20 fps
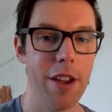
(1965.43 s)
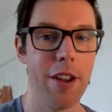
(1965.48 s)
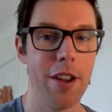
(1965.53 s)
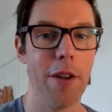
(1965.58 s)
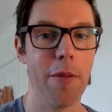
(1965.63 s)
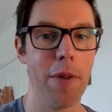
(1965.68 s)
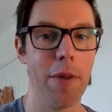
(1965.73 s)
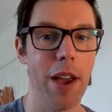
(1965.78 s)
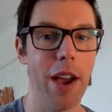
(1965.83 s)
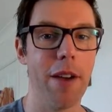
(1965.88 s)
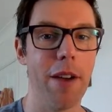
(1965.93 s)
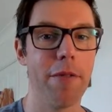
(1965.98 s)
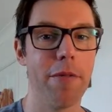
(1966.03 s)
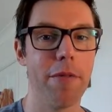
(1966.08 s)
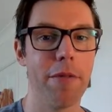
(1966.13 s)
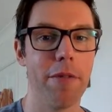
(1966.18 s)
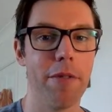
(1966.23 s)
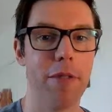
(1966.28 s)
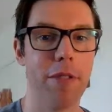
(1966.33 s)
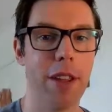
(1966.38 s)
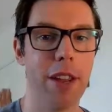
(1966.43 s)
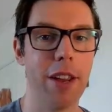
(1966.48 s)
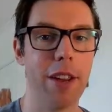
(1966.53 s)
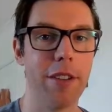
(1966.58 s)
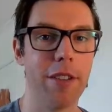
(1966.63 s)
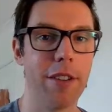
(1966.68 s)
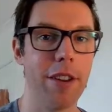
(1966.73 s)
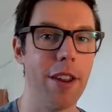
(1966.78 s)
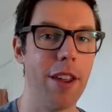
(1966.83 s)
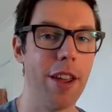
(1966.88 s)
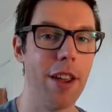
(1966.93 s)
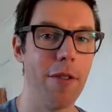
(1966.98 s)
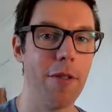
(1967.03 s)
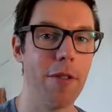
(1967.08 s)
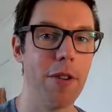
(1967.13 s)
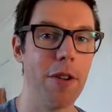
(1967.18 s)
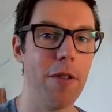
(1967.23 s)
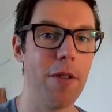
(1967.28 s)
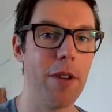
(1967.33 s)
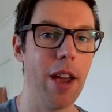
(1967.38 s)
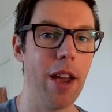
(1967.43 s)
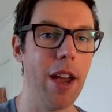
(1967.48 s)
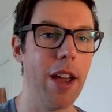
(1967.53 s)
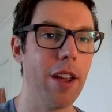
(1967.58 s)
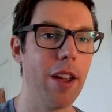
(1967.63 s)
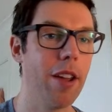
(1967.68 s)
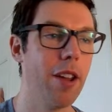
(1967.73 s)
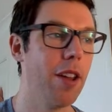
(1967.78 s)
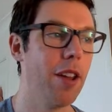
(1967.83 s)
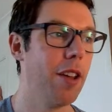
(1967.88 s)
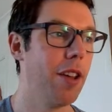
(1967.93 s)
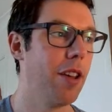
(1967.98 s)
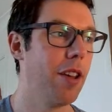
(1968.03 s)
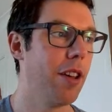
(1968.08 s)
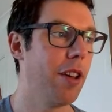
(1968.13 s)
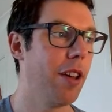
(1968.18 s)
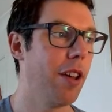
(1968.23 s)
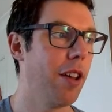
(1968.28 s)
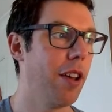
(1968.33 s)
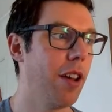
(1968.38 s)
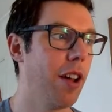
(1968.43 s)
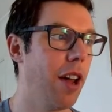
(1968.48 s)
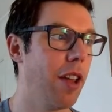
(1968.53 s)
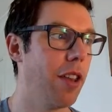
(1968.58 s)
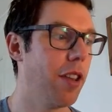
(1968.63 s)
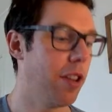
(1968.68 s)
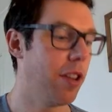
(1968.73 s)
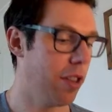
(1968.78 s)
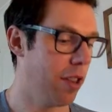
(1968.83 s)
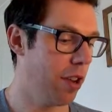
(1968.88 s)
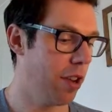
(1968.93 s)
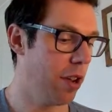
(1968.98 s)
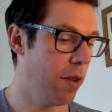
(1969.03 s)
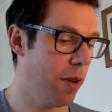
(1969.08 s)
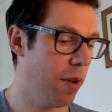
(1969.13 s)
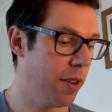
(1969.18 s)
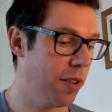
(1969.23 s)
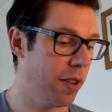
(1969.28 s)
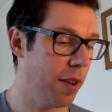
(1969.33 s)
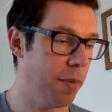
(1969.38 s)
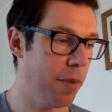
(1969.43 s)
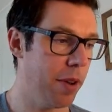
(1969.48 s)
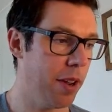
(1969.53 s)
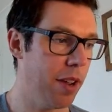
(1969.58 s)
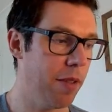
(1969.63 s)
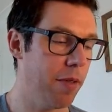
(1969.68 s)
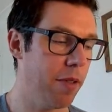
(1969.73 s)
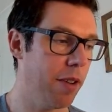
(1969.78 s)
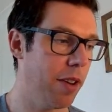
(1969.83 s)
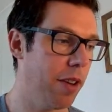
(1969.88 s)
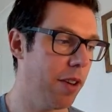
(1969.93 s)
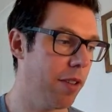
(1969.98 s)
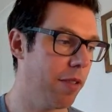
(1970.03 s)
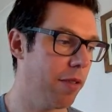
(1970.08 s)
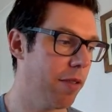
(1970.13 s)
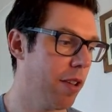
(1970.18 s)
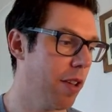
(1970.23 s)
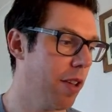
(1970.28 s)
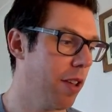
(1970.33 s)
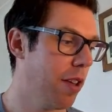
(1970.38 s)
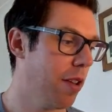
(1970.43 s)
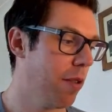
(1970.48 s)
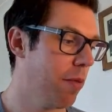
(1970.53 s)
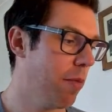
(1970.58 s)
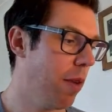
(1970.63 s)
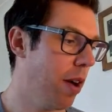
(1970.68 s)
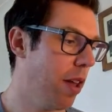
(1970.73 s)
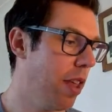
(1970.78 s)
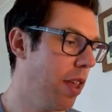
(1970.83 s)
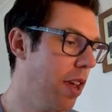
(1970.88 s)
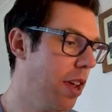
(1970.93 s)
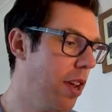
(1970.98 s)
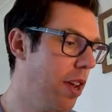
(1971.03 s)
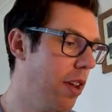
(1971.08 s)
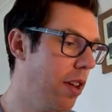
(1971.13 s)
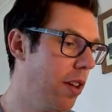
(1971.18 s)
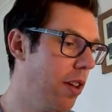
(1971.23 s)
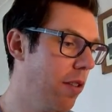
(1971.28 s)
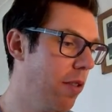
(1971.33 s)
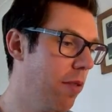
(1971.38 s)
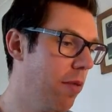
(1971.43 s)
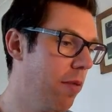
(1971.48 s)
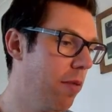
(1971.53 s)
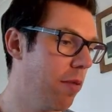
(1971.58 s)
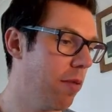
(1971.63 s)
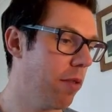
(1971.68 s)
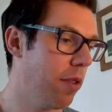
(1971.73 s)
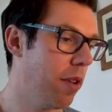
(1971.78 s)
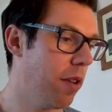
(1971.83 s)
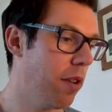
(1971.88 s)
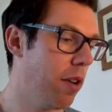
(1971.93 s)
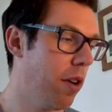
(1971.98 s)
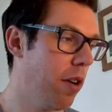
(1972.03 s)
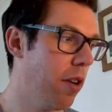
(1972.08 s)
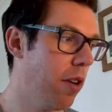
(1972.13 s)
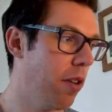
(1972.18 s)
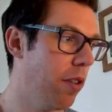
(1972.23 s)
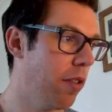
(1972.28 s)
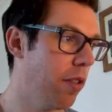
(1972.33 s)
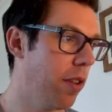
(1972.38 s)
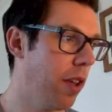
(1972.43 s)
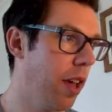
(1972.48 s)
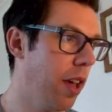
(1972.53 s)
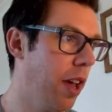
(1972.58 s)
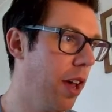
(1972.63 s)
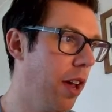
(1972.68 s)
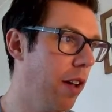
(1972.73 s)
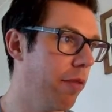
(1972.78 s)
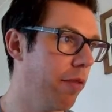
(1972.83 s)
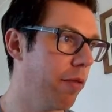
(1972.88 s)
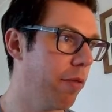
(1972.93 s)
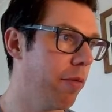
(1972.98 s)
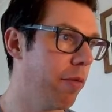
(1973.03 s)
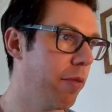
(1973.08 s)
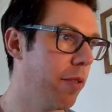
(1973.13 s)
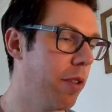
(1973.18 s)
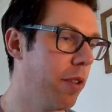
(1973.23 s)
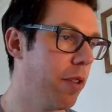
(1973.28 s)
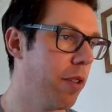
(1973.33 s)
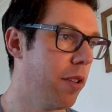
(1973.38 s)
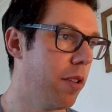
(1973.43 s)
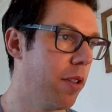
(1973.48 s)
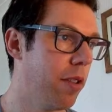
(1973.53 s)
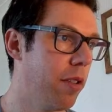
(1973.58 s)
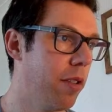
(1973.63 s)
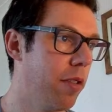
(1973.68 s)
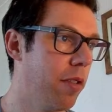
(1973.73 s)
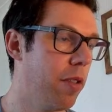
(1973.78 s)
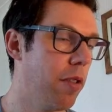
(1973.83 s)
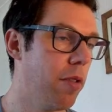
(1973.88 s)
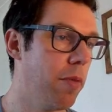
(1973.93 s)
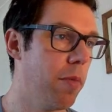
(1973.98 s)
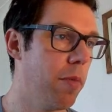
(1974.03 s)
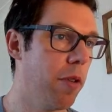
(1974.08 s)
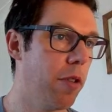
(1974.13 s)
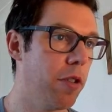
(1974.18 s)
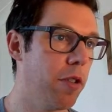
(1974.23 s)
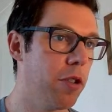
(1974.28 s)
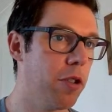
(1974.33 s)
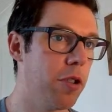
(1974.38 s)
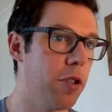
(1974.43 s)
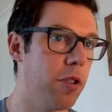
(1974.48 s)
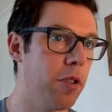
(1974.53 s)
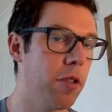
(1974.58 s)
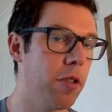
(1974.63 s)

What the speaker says: We have things in here in the UK and the US, I believe, and where you can't have too much